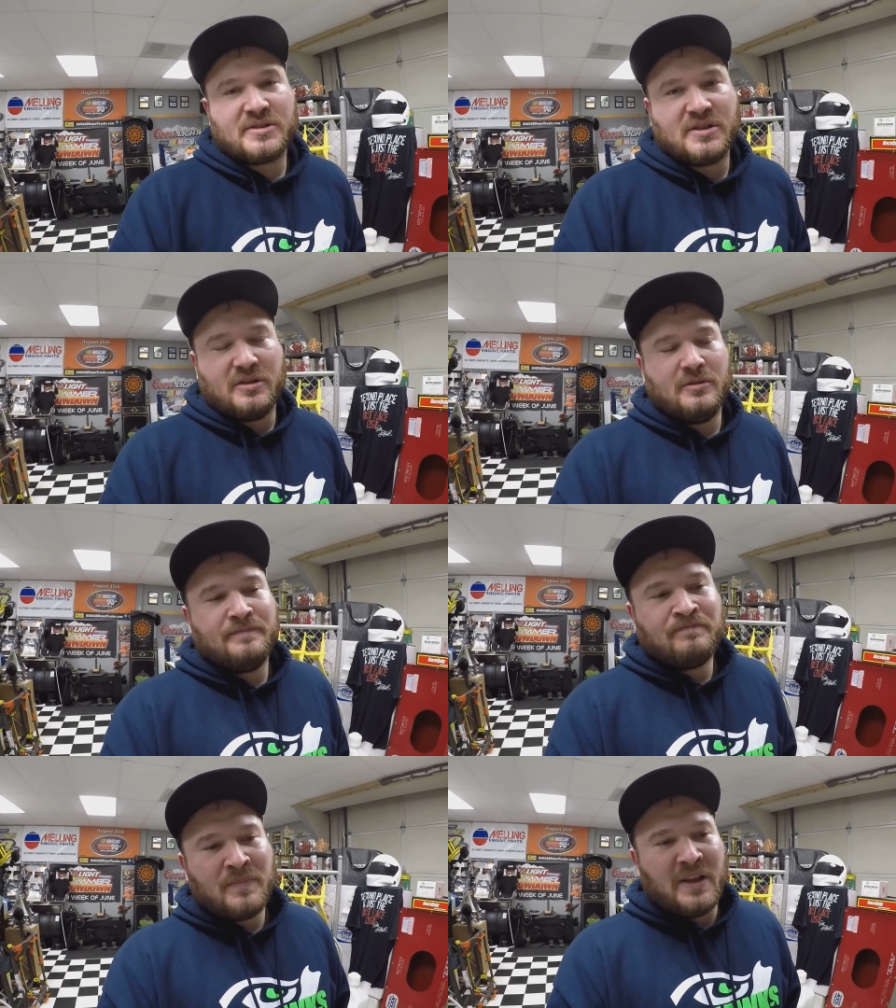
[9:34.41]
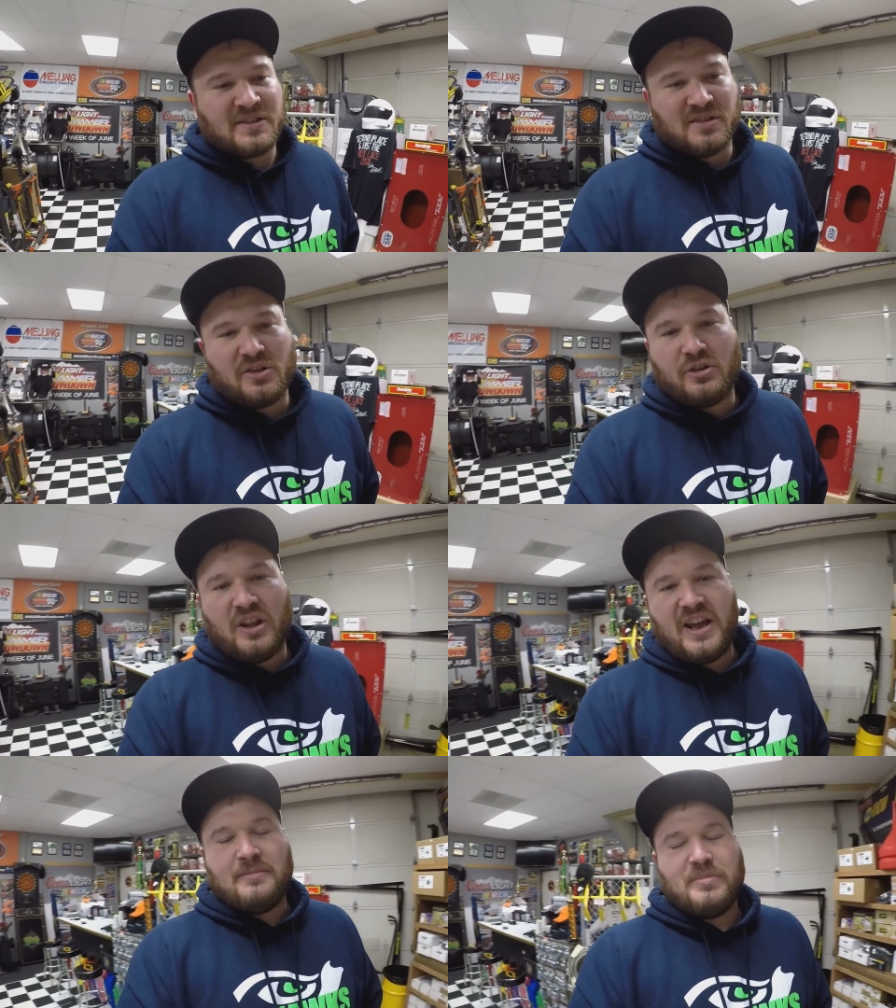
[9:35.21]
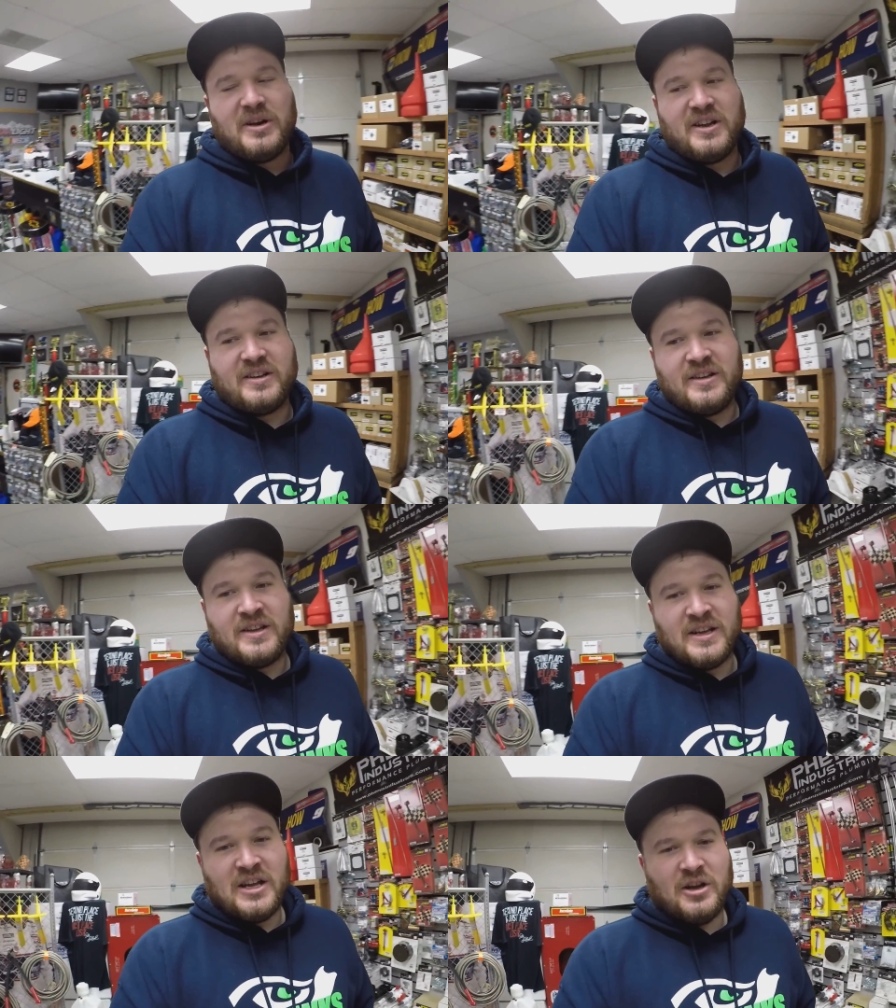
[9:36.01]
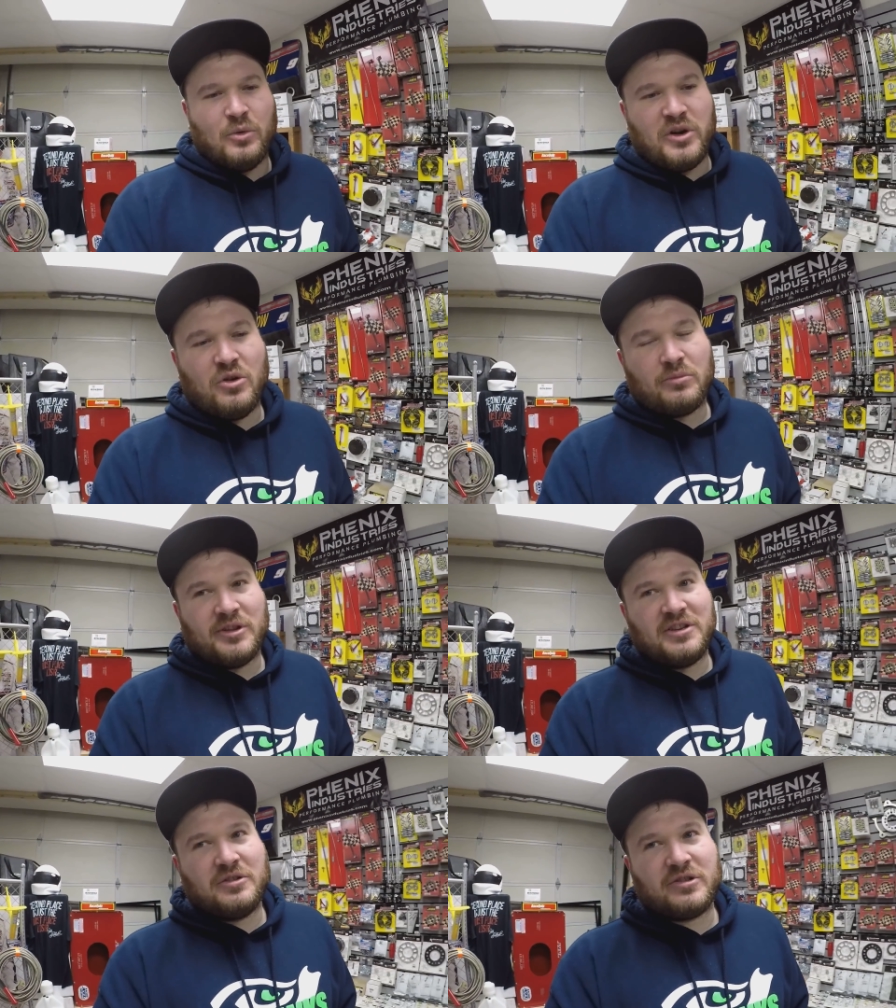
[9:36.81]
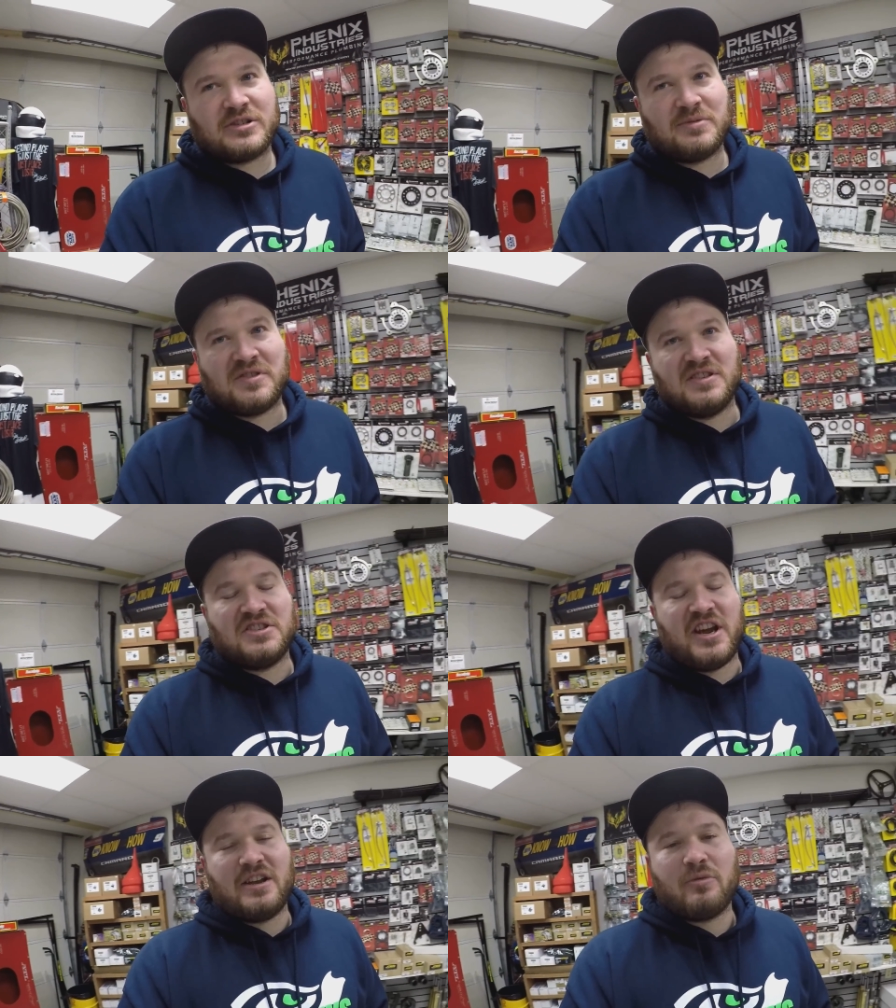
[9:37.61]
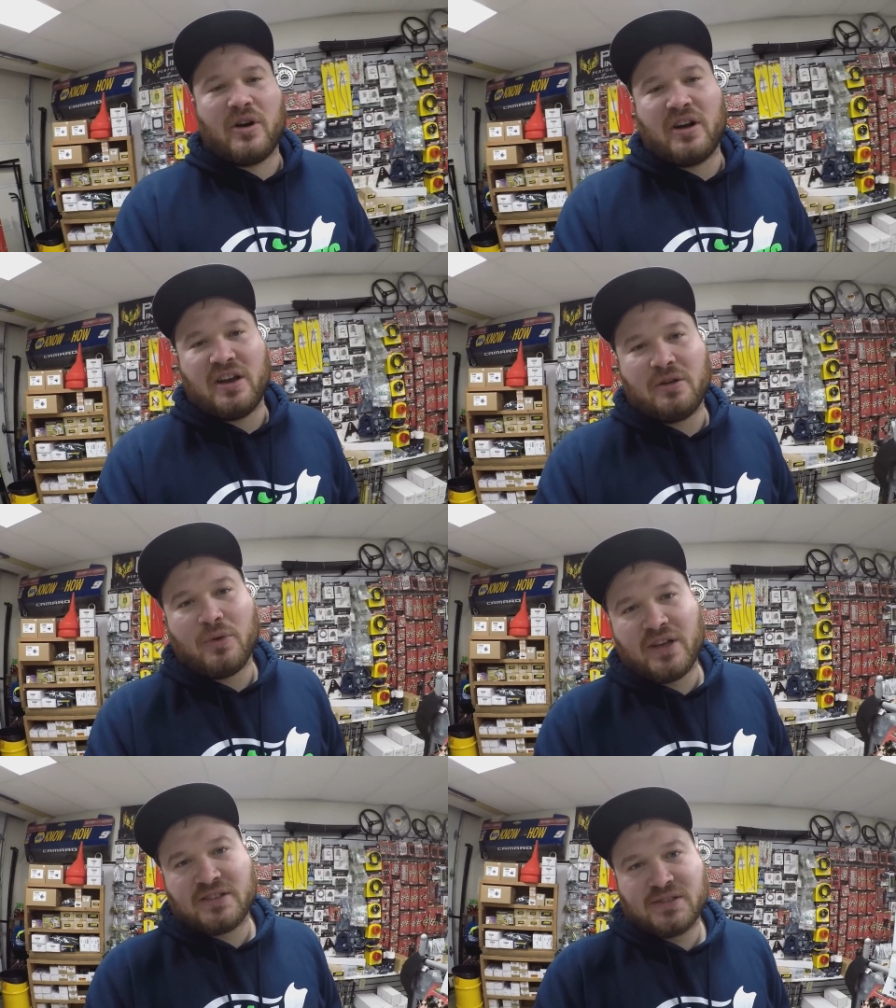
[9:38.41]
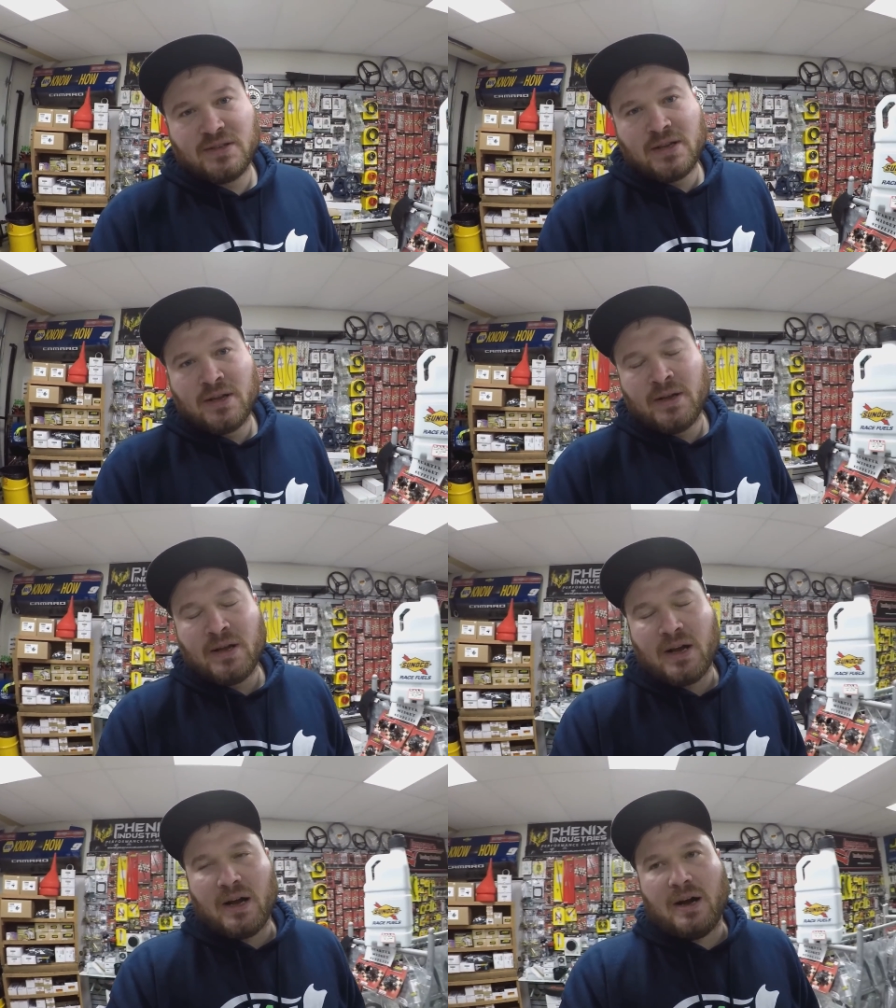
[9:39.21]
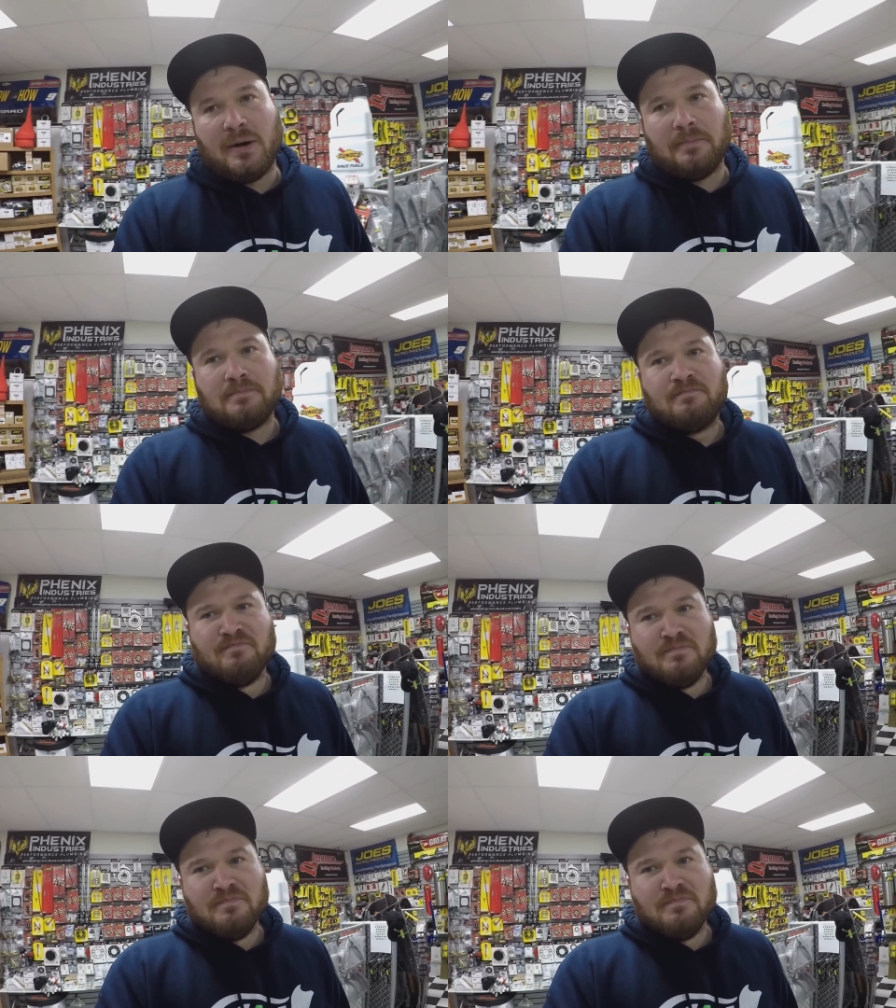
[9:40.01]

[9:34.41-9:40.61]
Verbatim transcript: So it's a little late, but we normally do Christmas in January, anyways. Um,